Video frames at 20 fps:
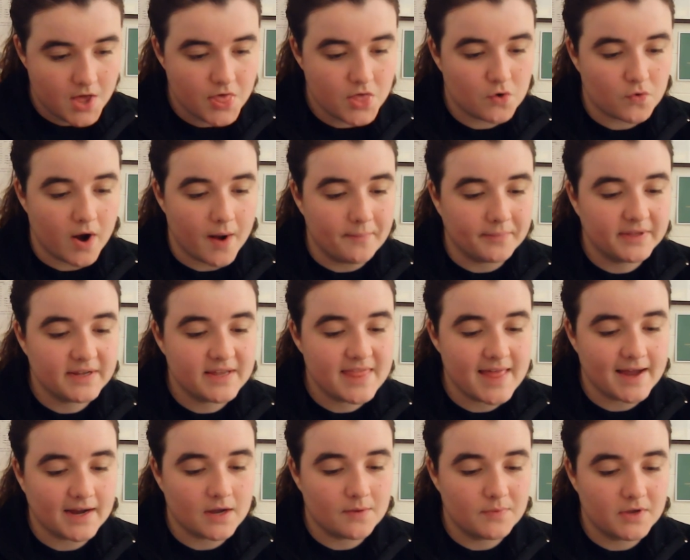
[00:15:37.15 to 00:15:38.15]
the rumbling
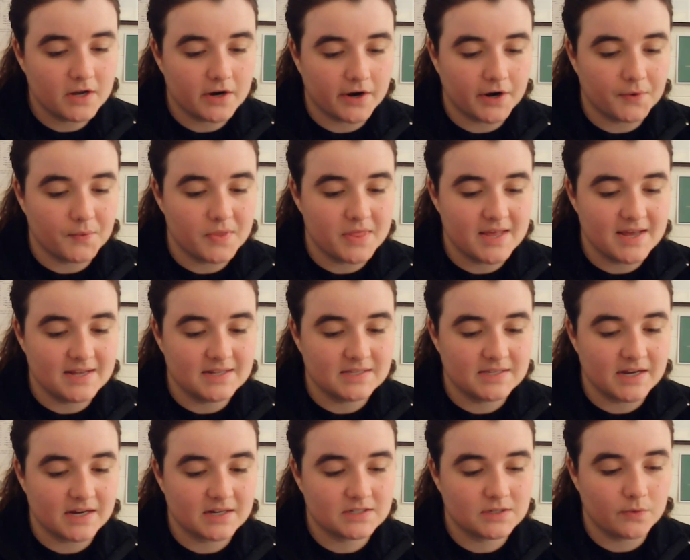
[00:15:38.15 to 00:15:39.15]
that can be heard when the
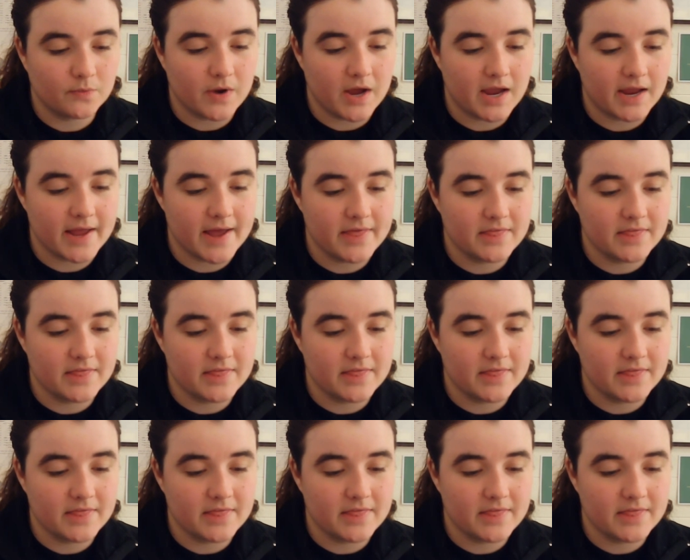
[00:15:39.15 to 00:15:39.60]
insects awake